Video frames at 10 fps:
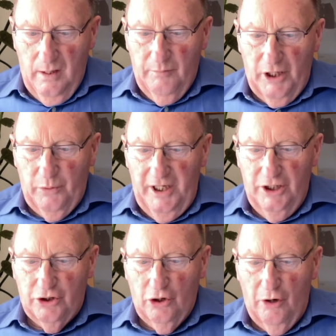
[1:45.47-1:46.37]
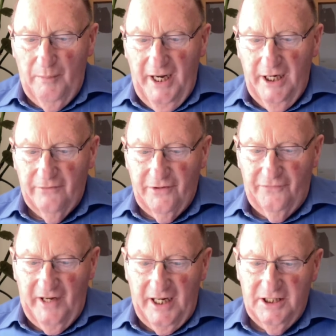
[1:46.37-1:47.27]
But when he saw many of the
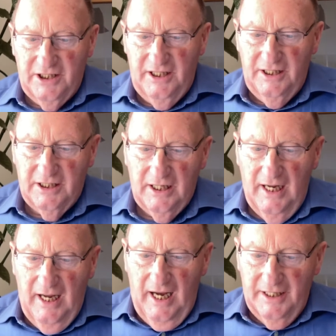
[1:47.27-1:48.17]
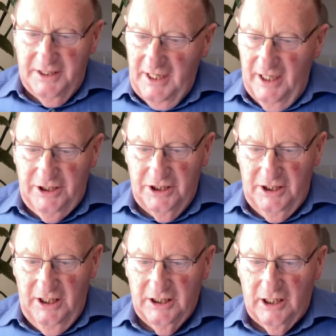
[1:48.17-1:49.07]
Pharisees and
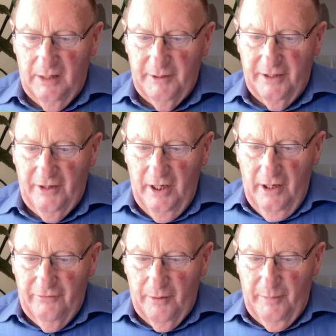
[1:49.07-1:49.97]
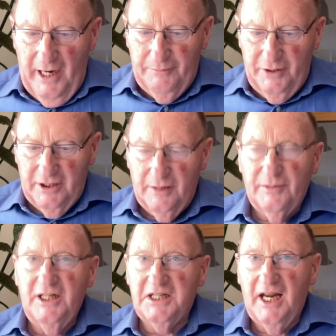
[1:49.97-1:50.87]
Sadducees coming for baptism,
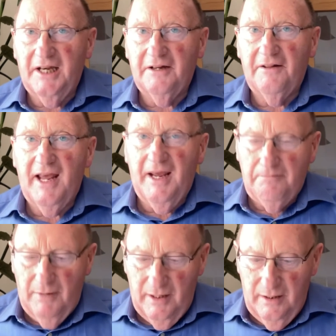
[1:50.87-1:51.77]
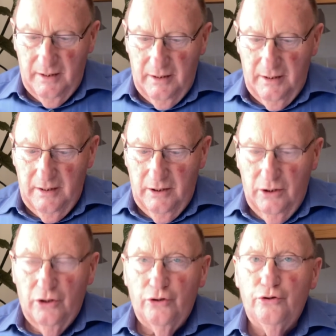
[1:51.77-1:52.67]
he said to them,
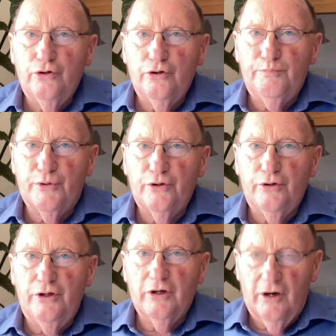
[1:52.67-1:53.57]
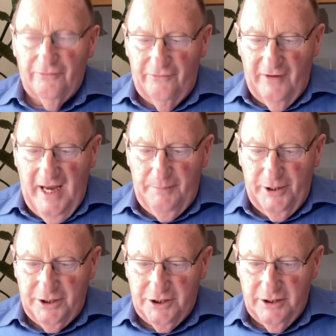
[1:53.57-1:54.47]
"You brood of
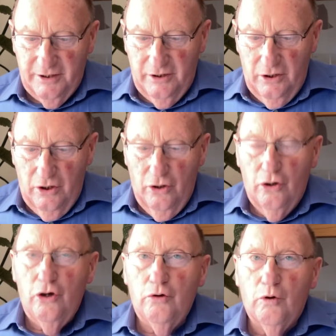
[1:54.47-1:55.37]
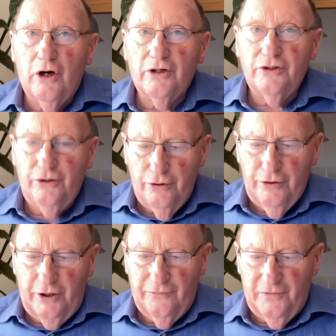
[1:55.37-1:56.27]
vipers, who warned you
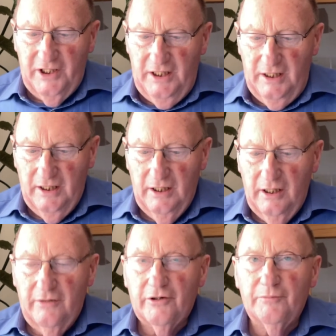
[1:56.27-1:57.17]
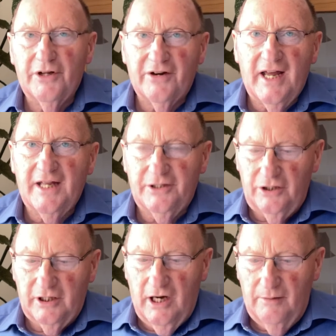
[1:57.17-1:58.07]
to flee from the wrath
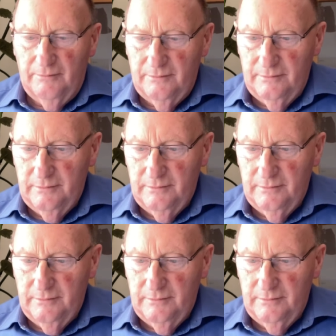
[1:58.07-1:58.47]
to come?